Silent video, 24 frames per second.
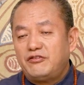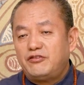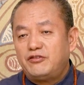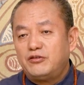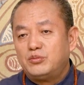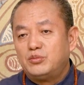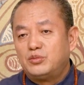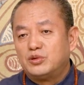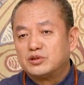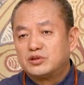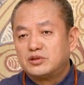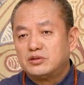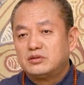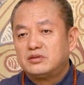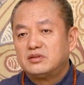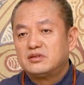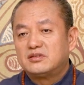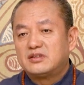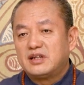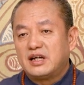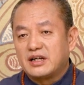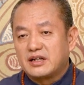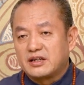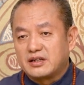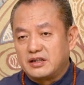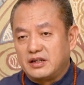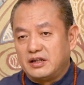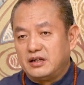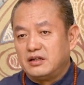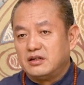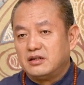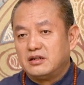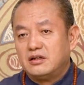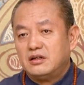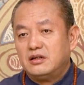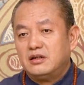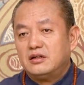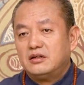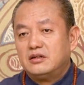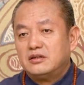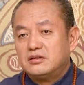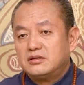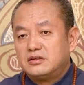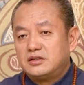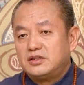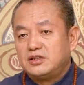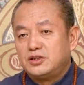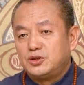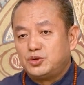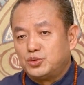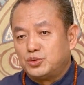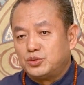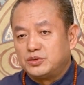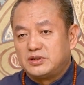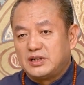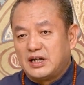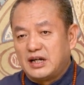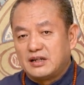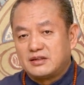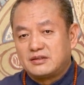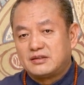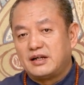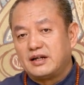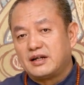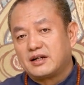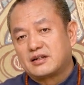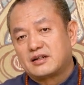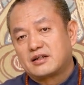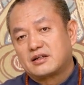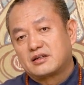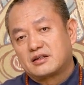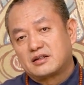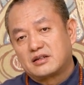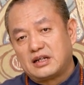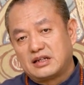His parents worked long-term for landlords.